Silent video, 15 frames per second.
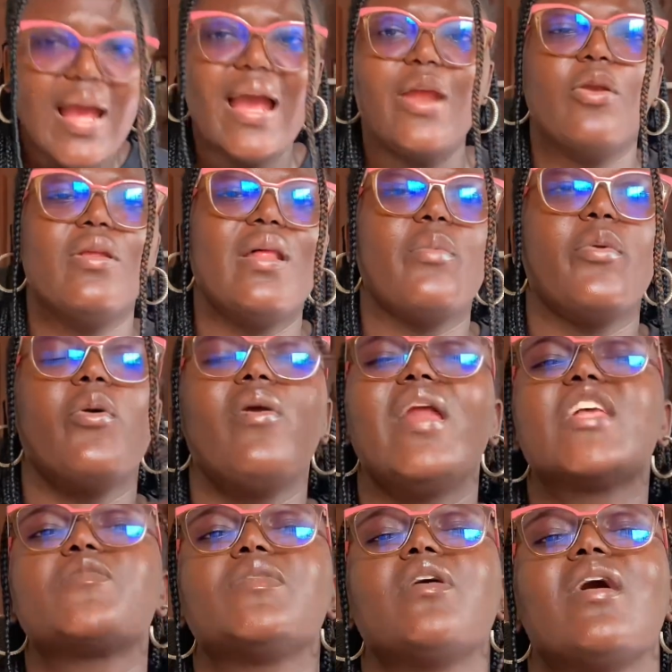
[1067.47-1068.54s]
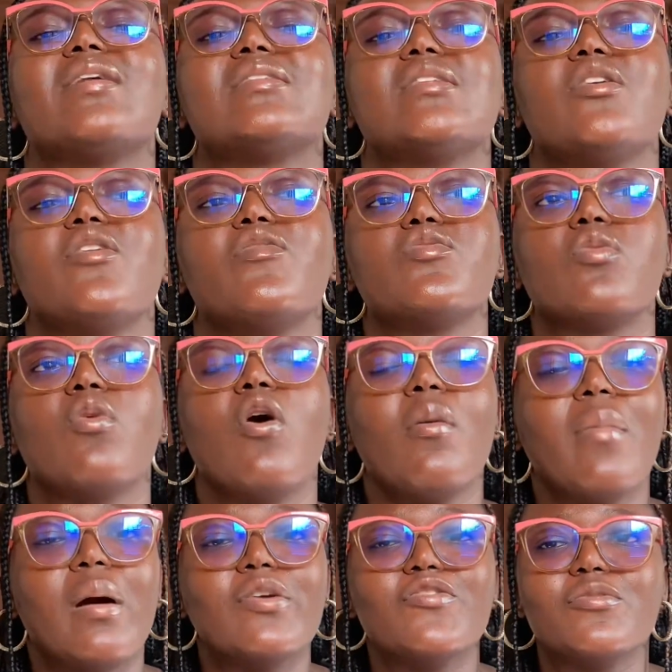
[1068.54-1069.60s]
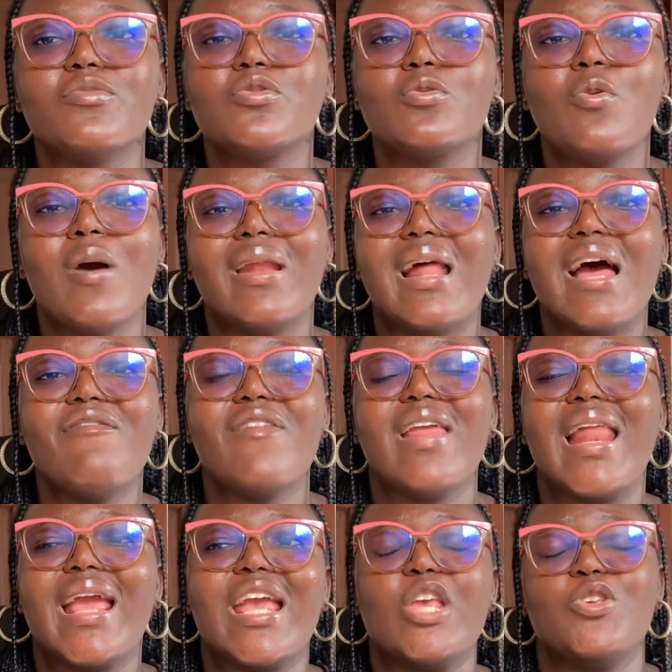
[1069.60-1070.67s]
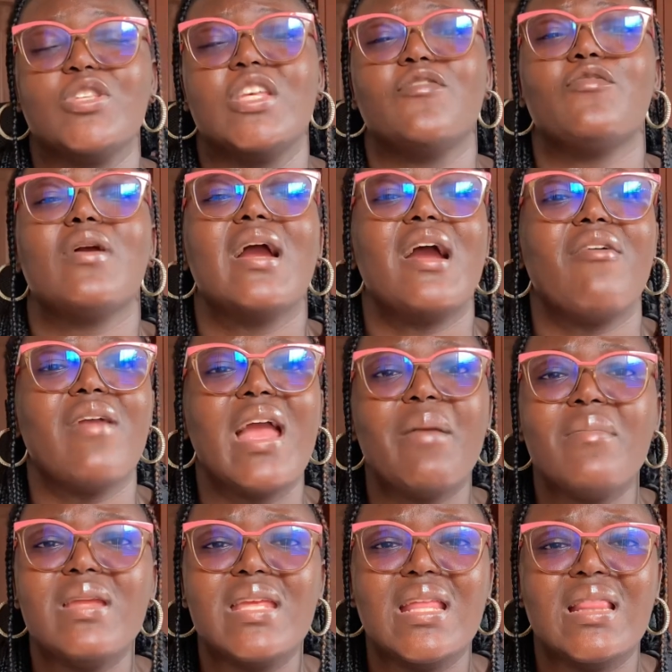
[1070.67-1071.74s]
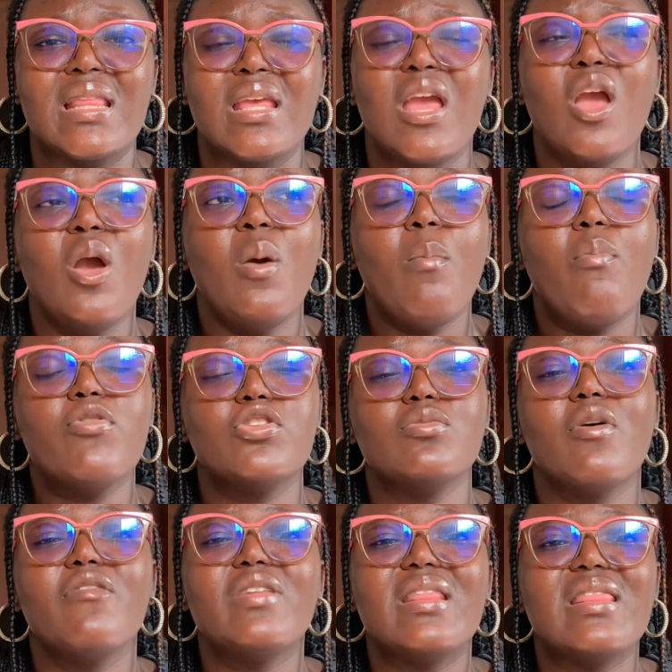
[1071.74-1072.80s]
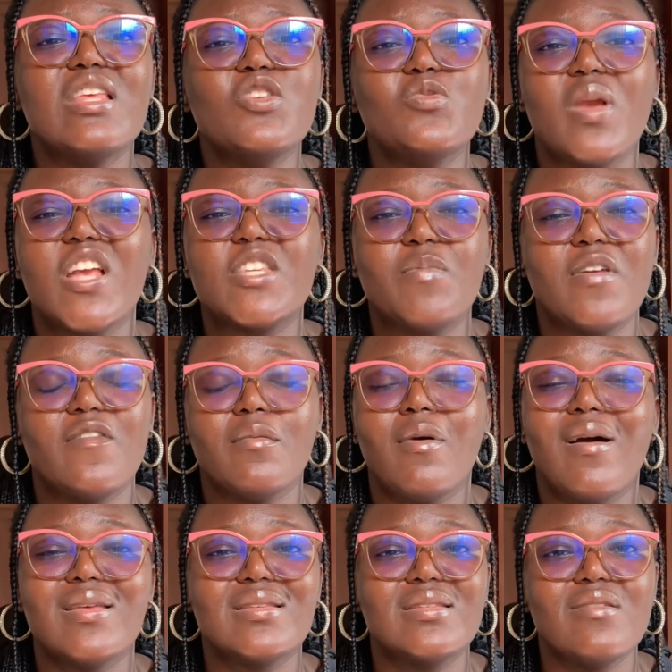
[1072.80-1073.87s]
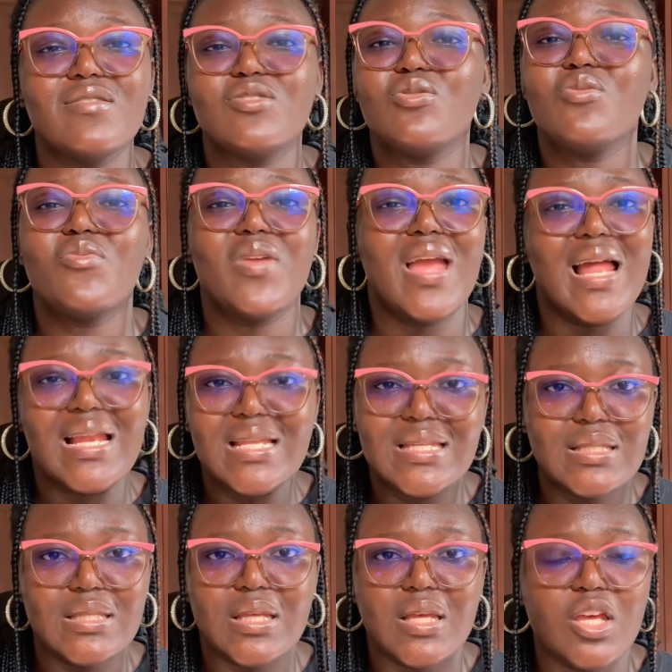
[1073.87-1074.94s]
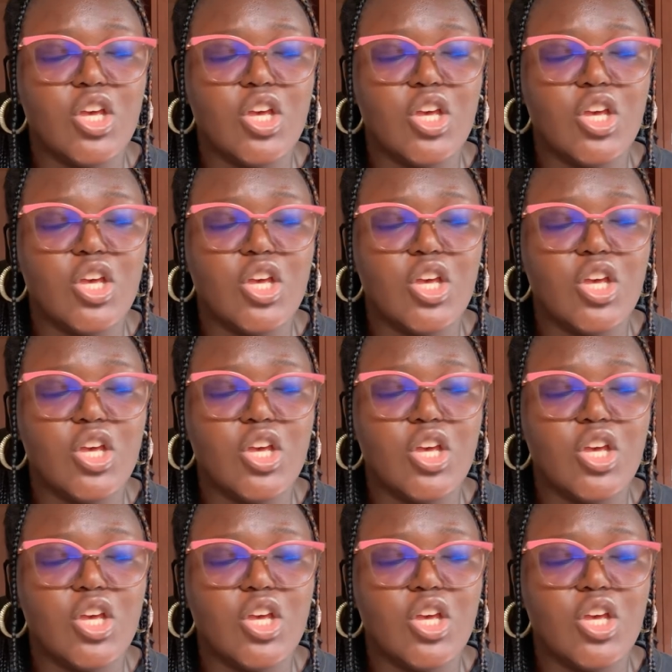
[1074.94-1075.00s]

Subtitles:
I know that we all expect ourselves to come out from school and have a successful career immediately, but some of the things we expect from ourselves is not realistic.